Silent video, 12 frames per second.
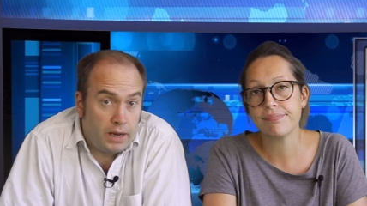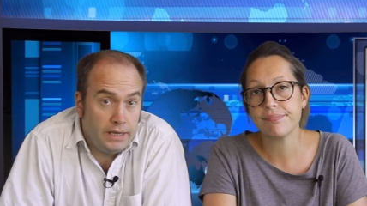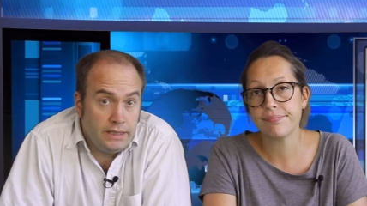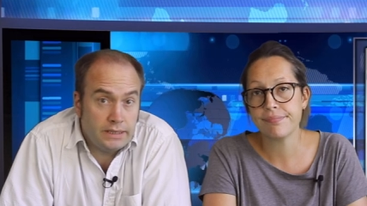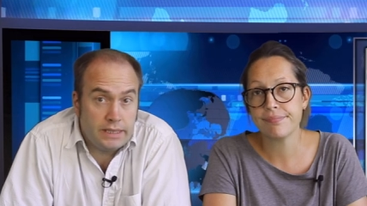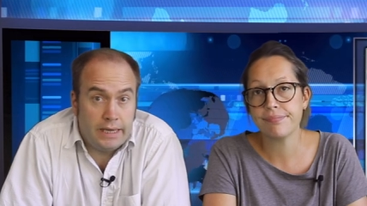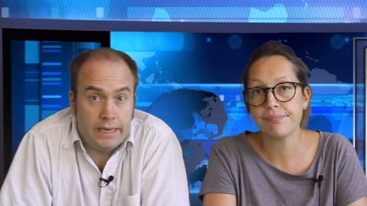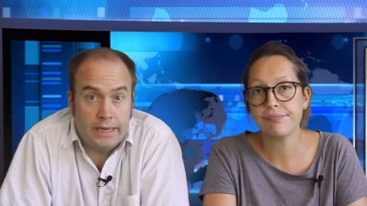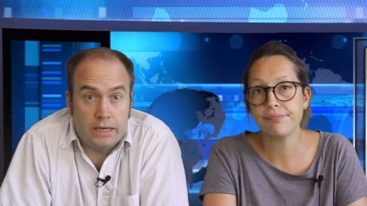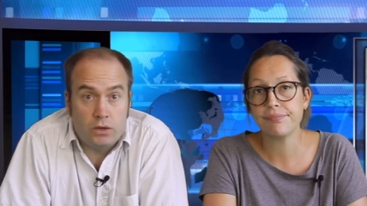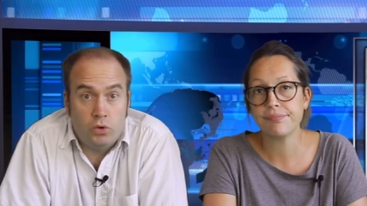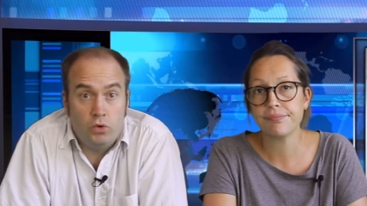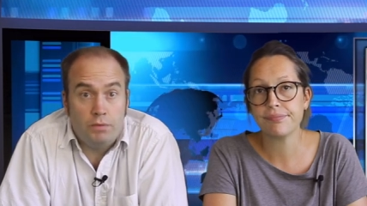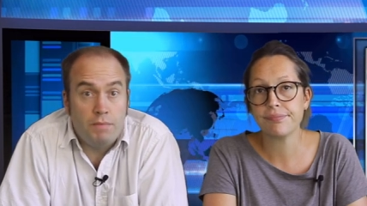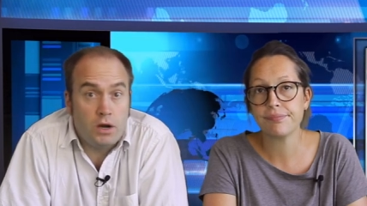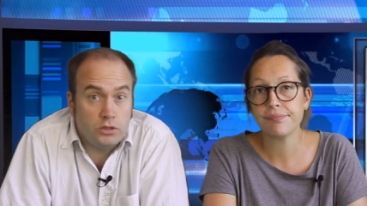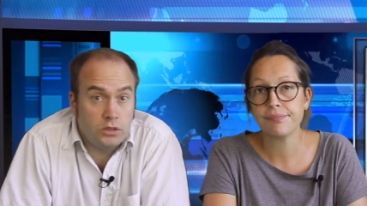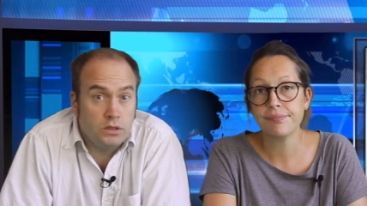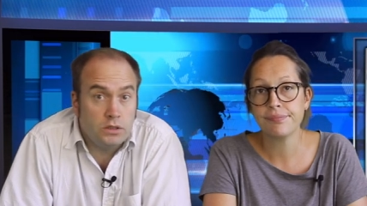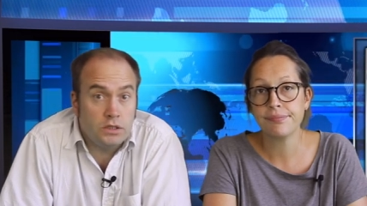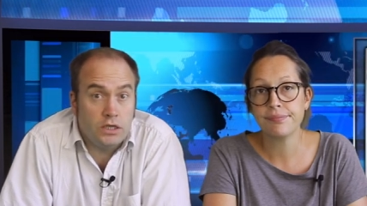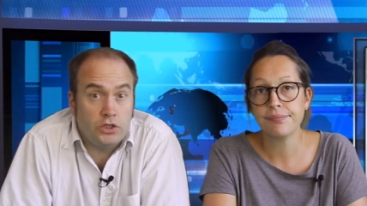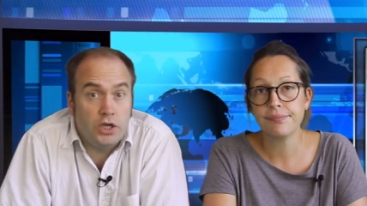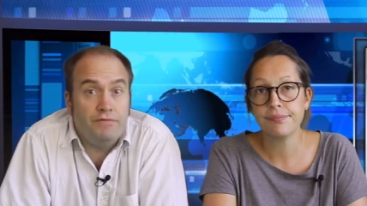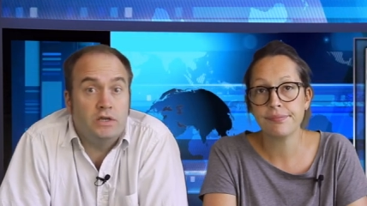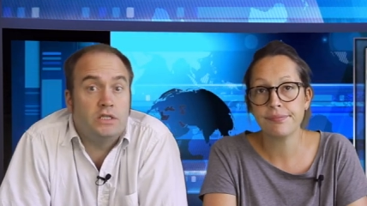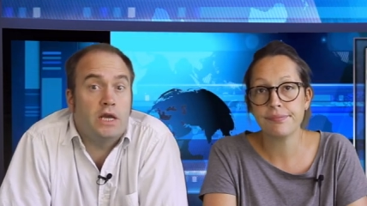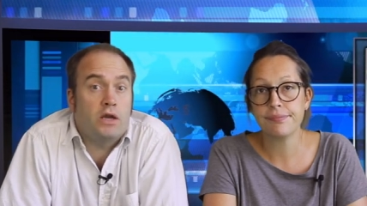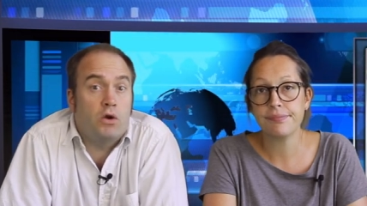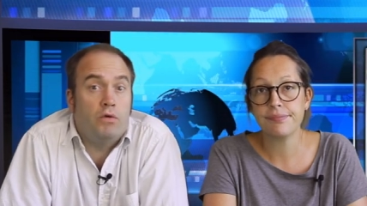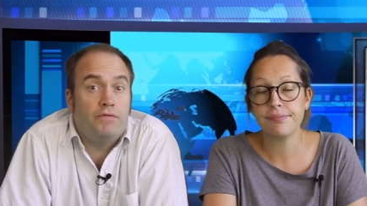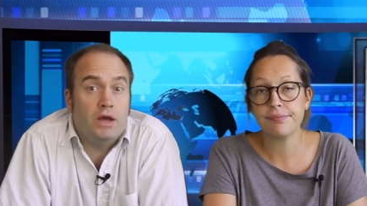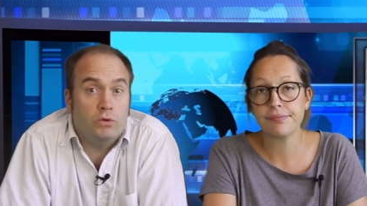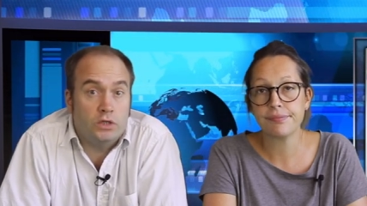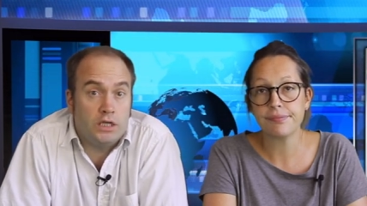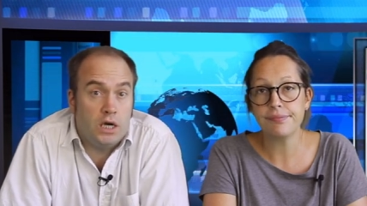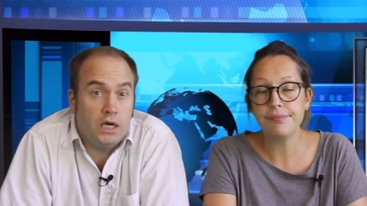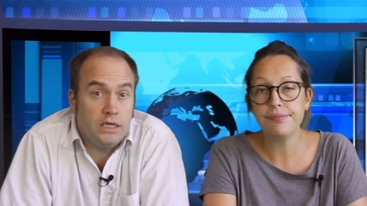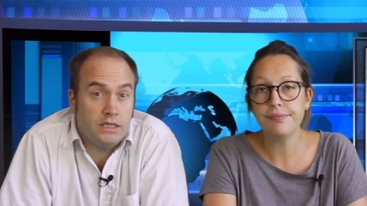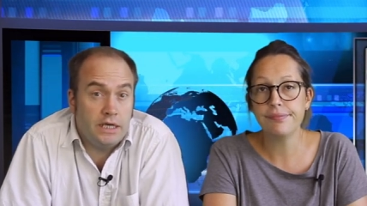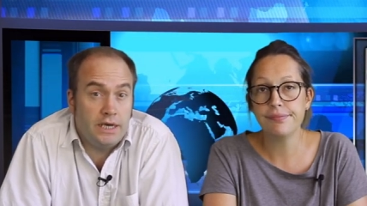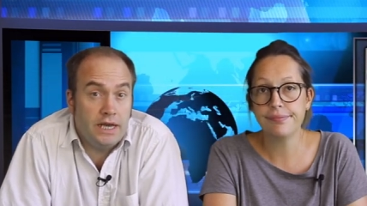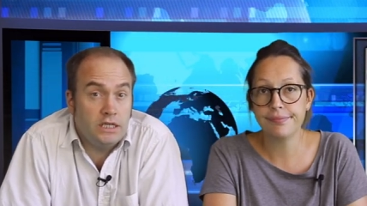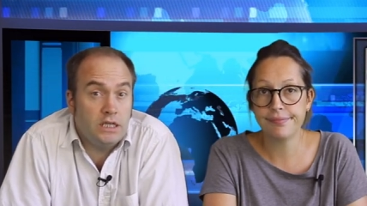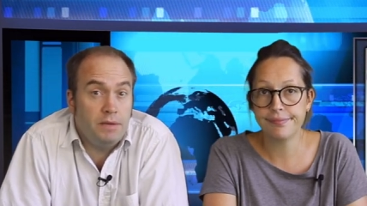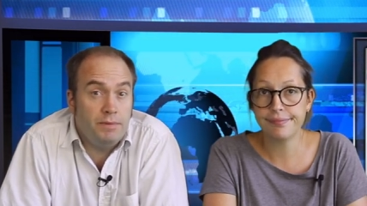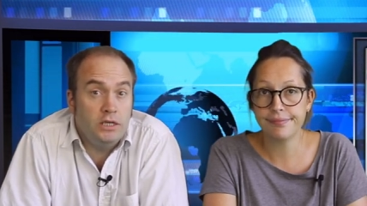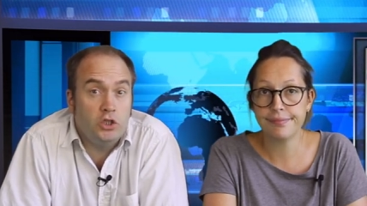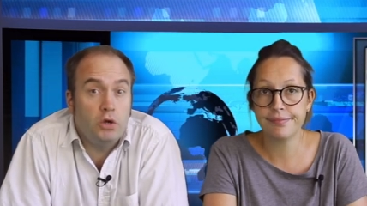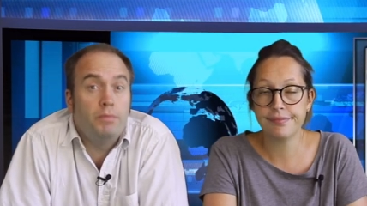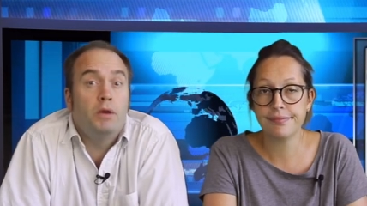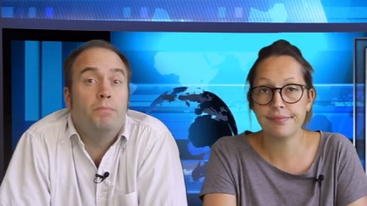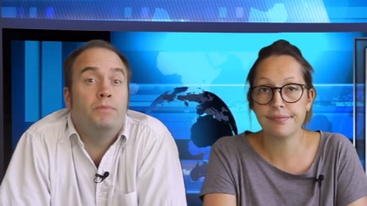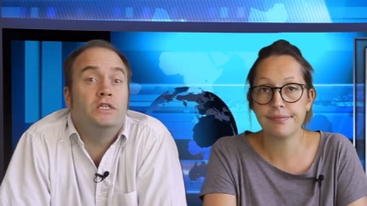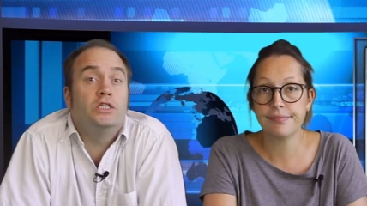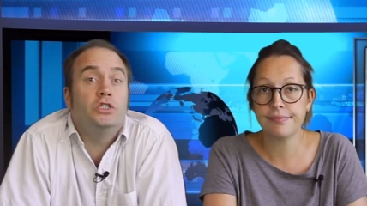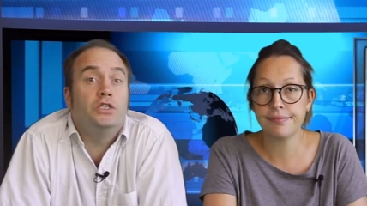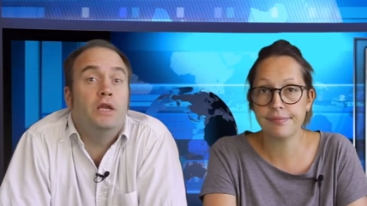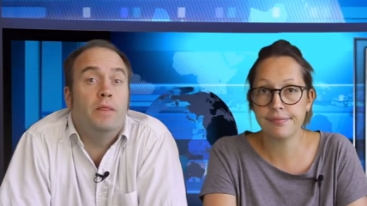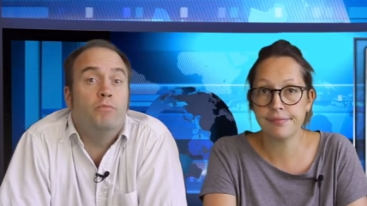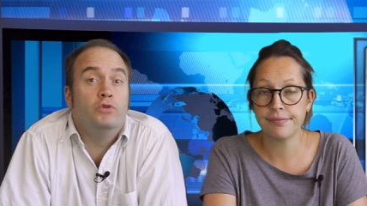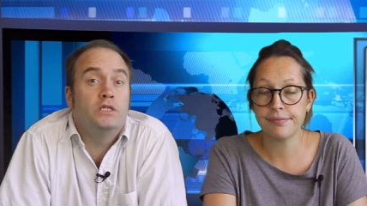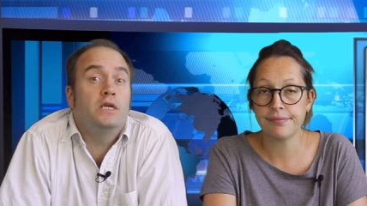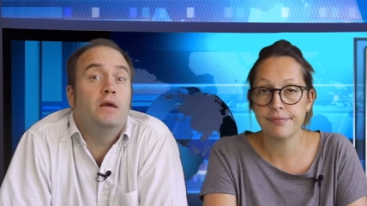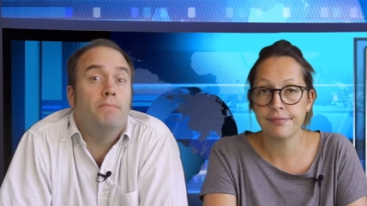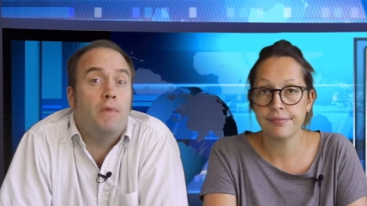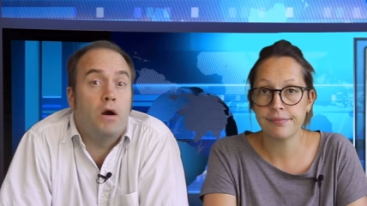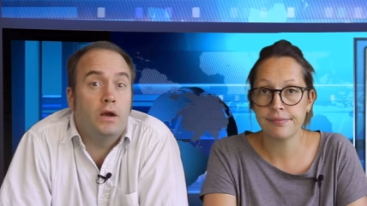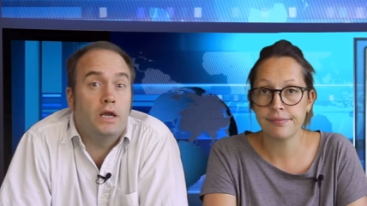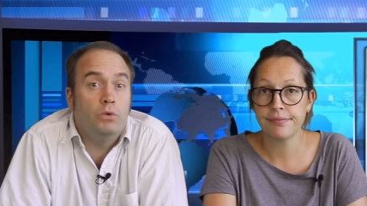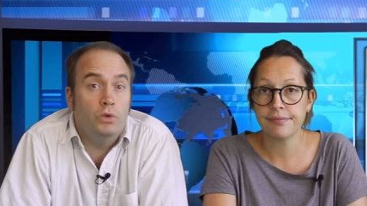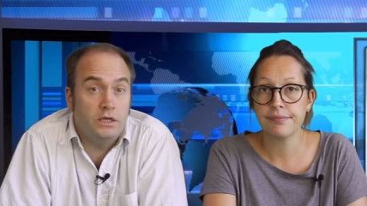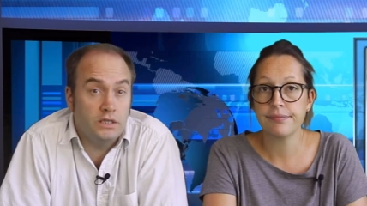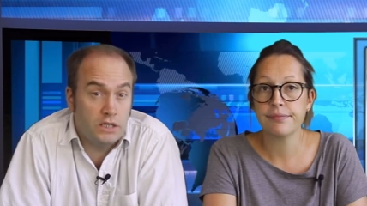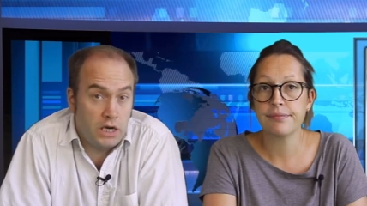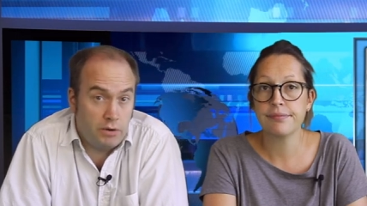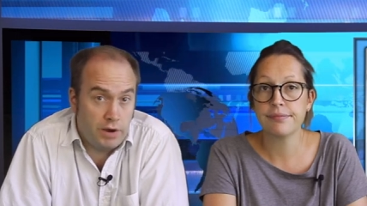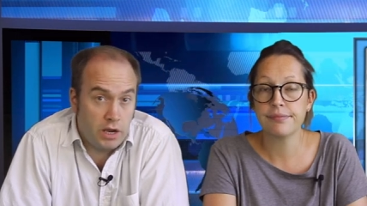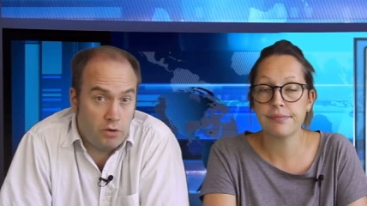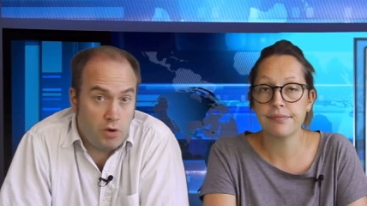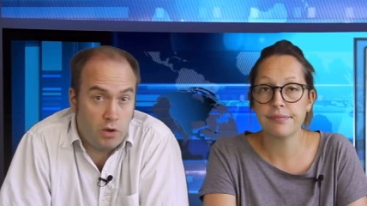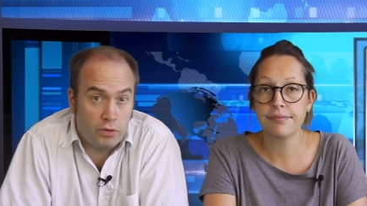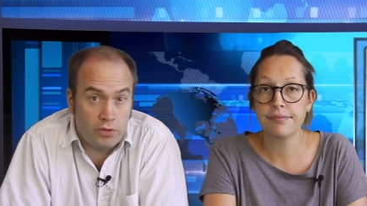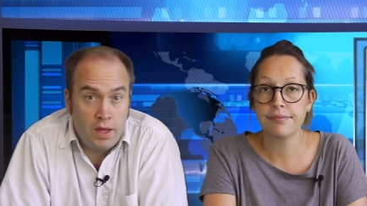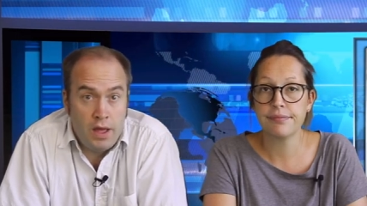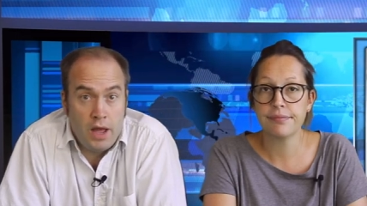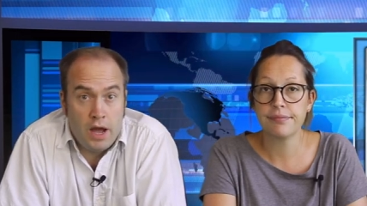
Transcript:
Speaker 1: place. Uh, Claude Marchand, chief exec of LCI, said STB's dominant position in the Brazilian market would accelerate growth.